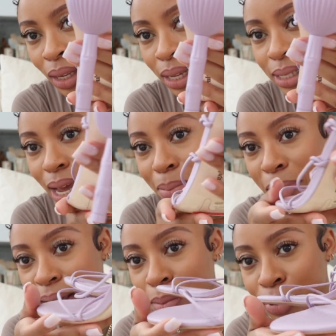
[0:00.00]
It's like
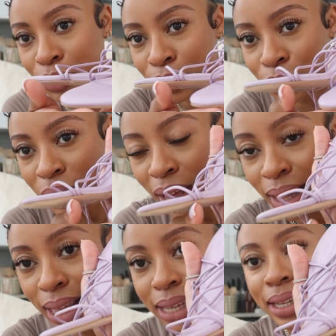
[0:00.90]
bamboo.
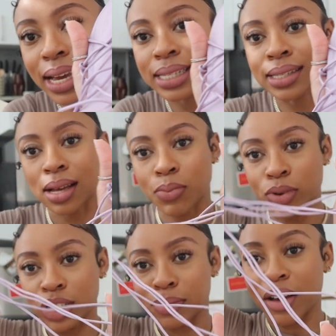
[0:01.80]
They lace up,
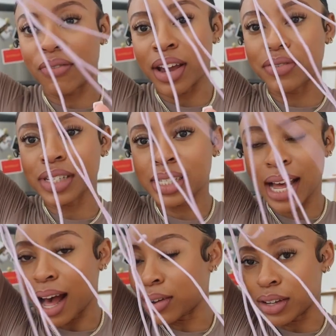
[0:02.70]
which is my favorite
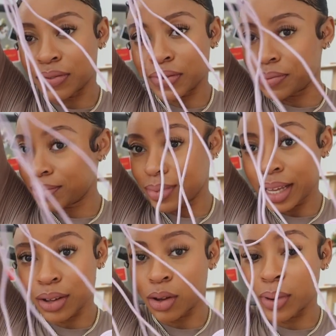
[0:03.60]
style of
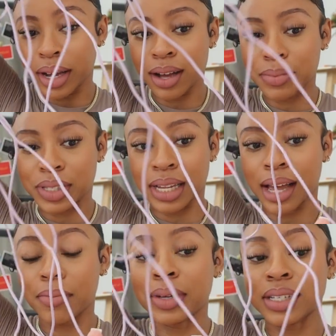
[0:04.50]
heel when it comes to,
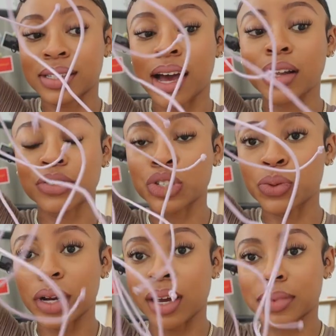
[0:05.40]
I mean, style of
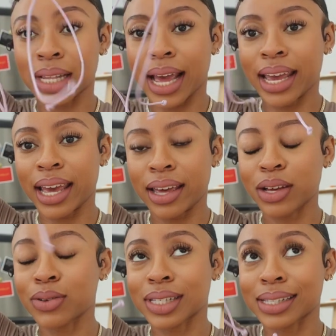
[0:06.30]
shoe when it comes to like
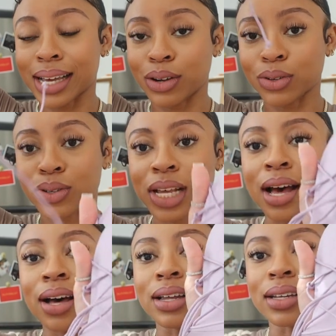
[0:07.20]
heels and sandals.
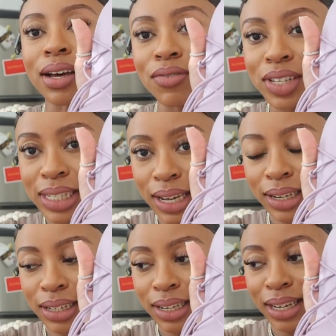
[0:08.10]
Love this
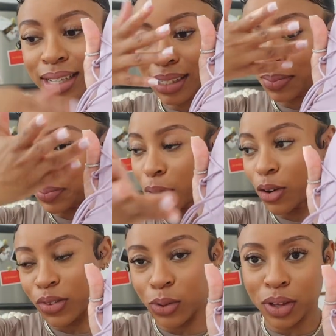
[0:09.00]
color. It's
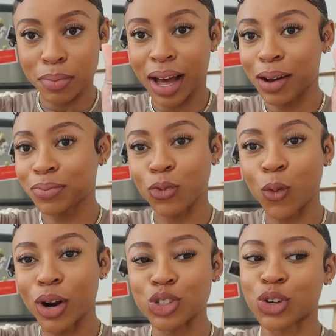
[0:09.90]
perfect with my
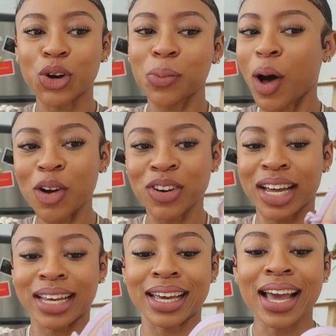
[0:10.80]
wardrobe
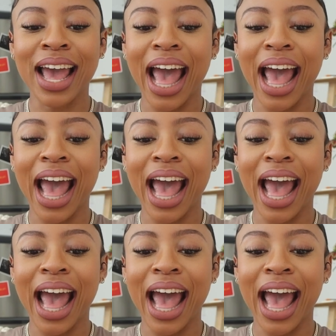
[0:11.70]
already.